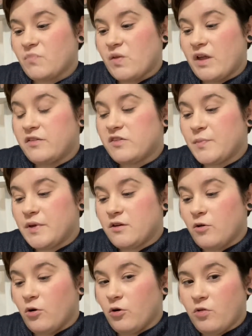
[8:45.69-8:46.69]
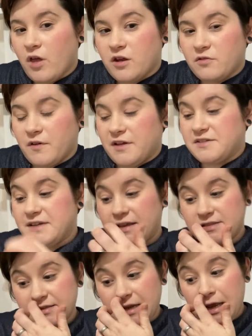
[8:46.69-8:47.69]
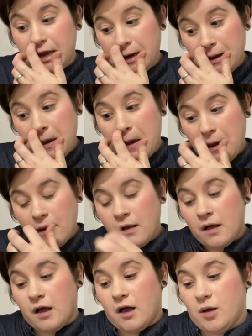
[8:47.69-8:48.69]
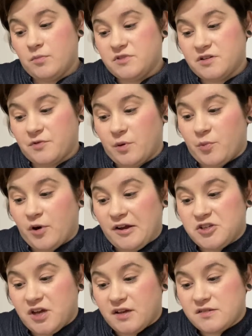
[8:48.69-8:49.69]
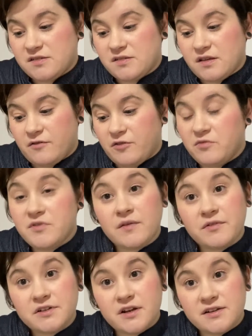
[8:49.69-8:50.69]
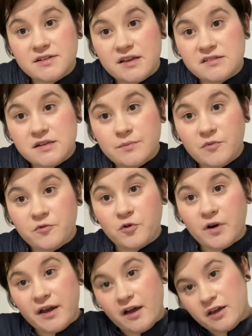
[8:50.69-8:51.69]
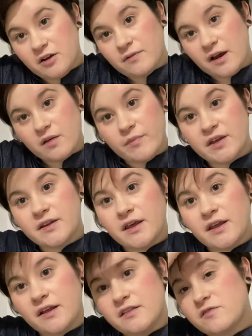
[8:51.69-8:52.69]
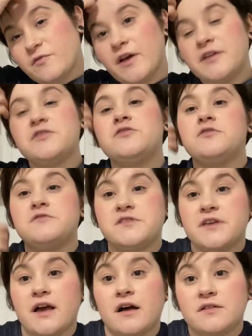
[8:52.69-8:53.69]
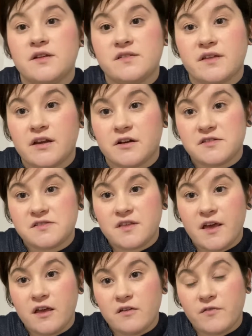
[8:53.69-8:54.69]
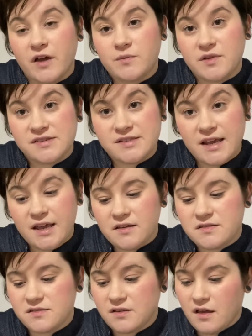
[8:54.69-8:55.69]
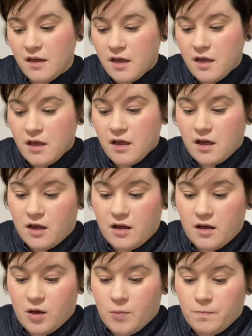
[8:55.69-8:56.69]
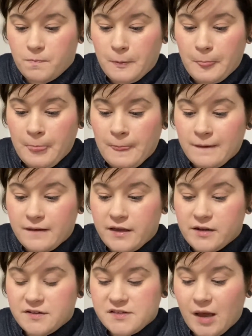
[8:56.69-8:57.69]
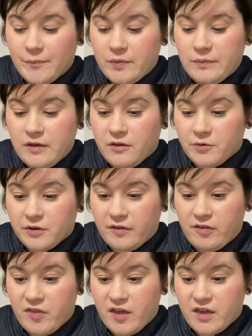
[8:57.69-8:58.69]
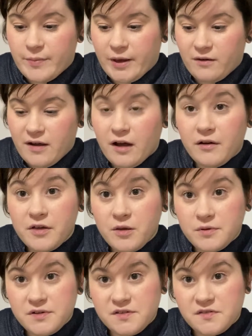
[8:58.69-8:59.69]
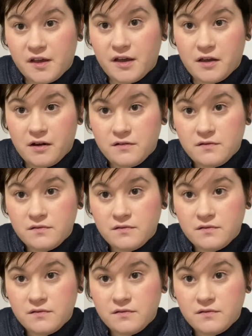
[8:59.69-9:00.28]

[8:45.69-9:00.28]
It's been a whole lot of fun test knitting different projects. If you've never done a test knit before, I kind of recommend it. It's fun to see how designers think, find mistakes, and it's helping me really think about how you would design